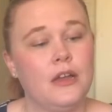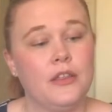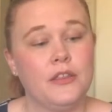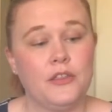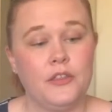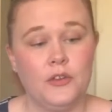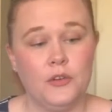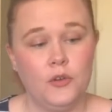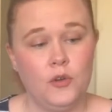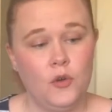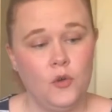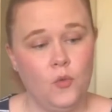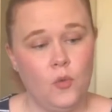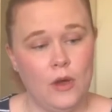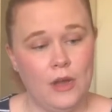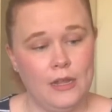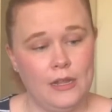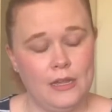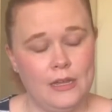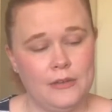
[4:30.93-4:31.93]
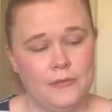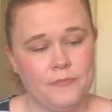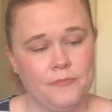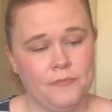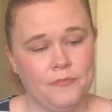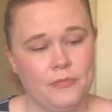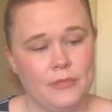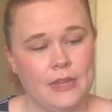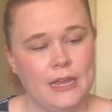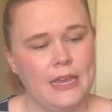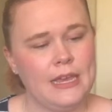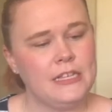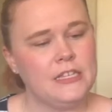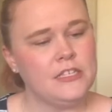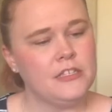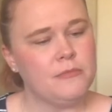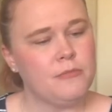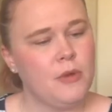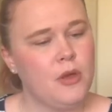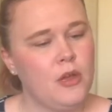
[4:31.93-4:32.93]
The koala, a
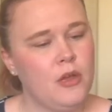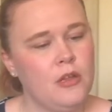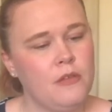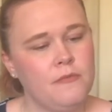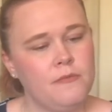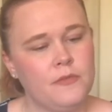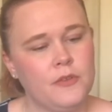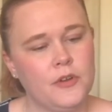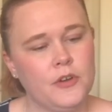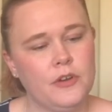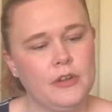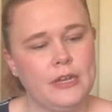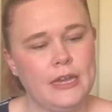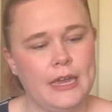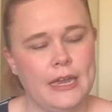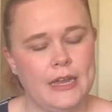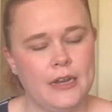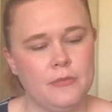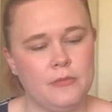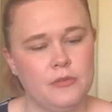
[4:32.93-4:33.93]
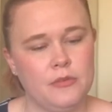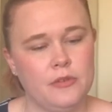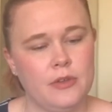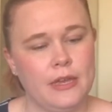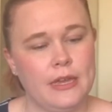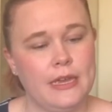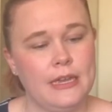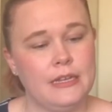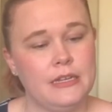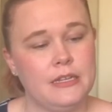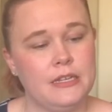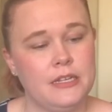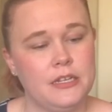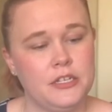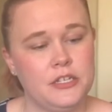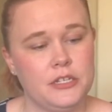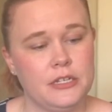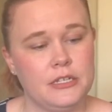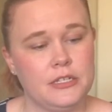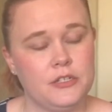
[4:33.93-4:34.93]
small furry animal
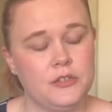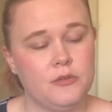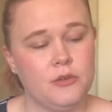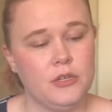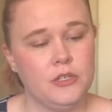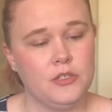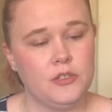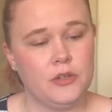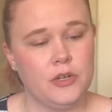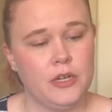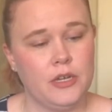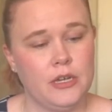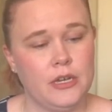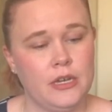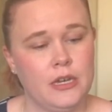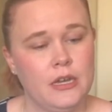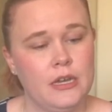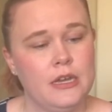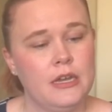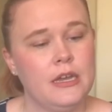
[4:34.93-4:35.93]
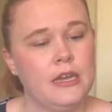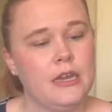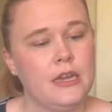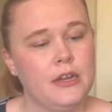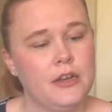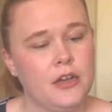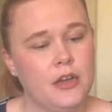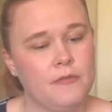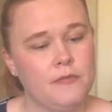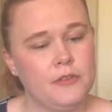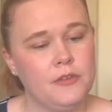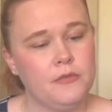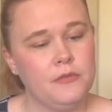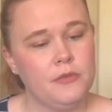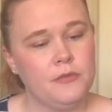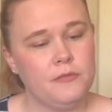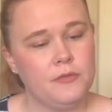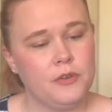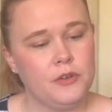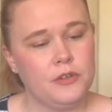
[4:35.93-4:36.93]
indigenous to Australia and often
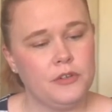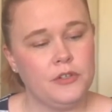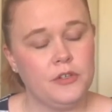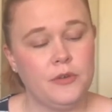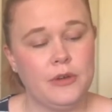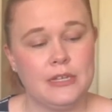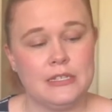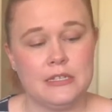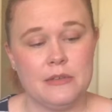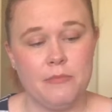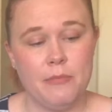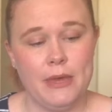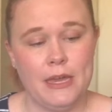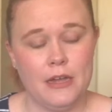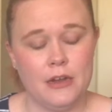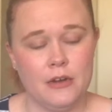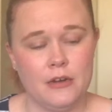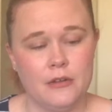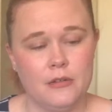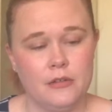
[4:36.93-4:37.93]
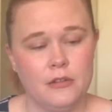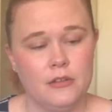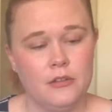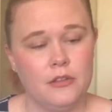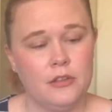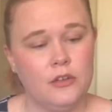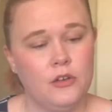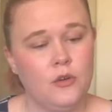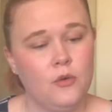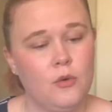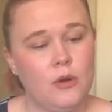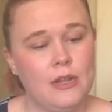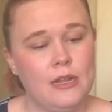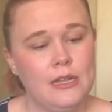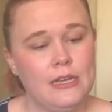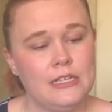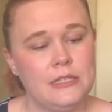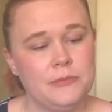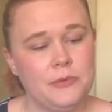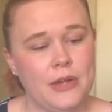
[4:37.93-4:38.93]
referred to as a bear, the
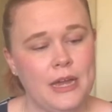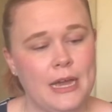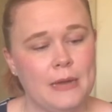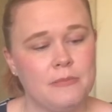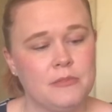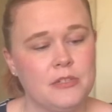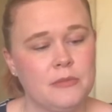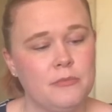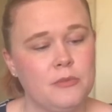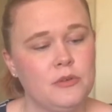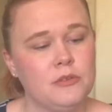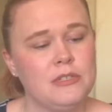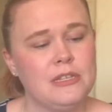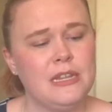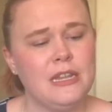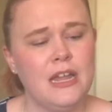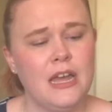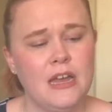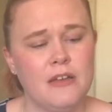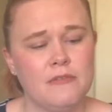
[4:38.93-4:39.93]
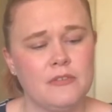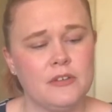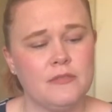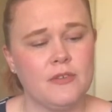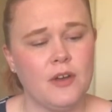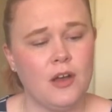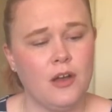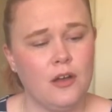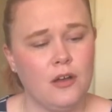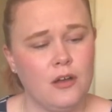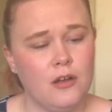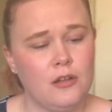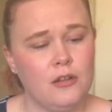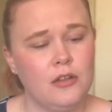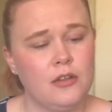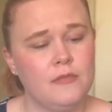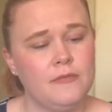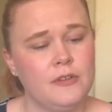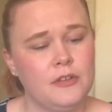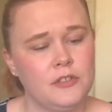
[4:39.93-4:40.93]
koala is perhaps the most loved of all
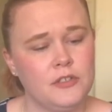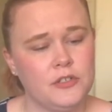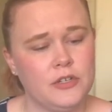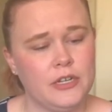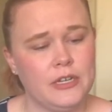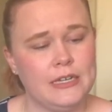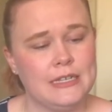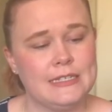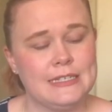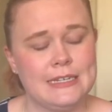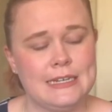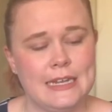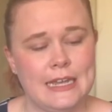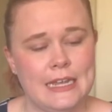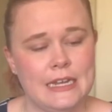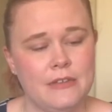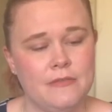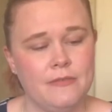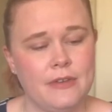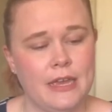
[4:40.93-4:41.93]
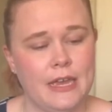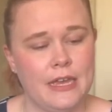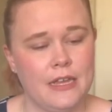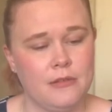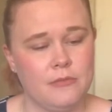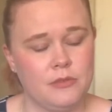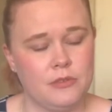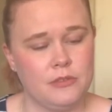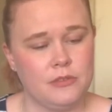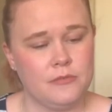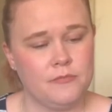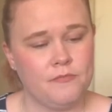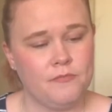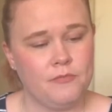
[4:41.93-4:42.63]
of Australia's native animals.